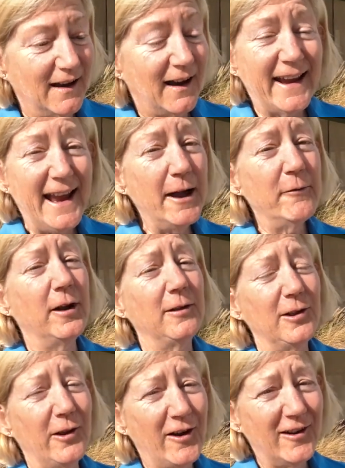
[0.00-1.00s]
I have a
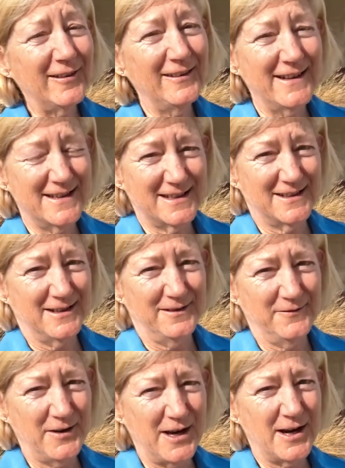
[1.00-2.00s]
long list
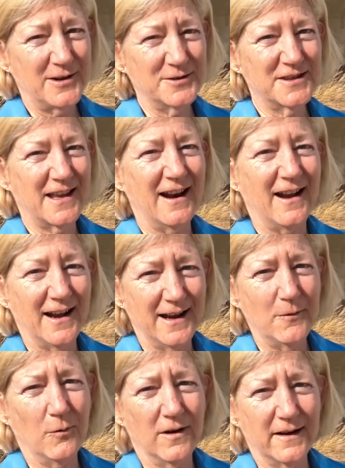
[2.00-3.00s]
of videos that
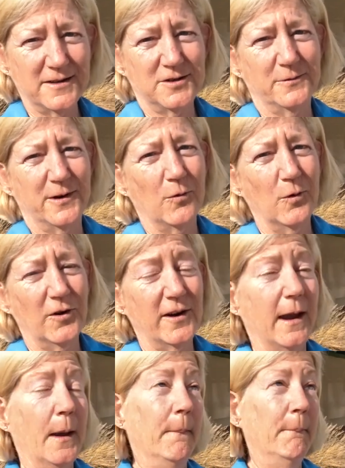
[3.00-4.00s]
I want to
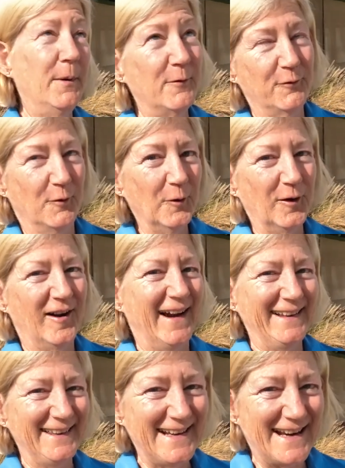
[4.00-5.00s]
record before
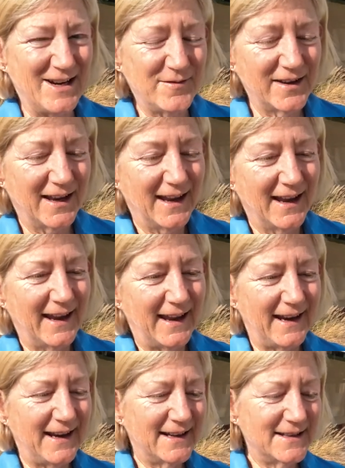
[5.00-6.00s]
I leave,
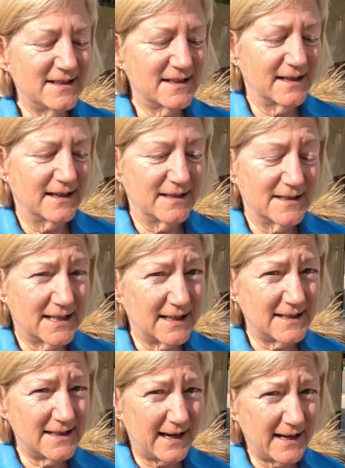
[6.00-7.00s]
and
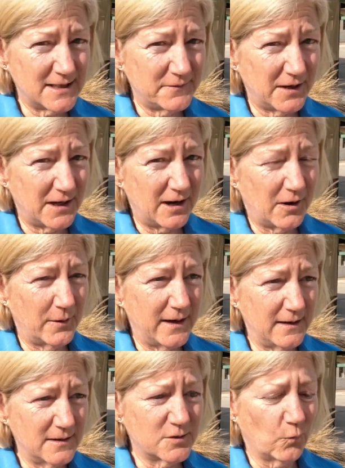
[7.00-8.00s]
today's video
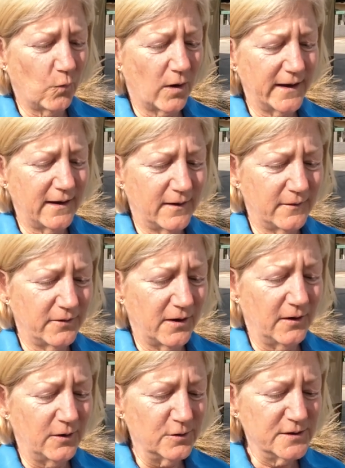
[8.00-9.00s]
is one of
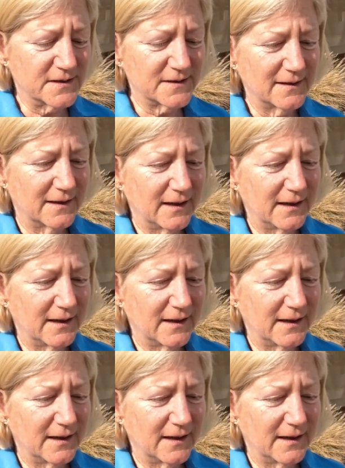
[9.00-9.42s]
those.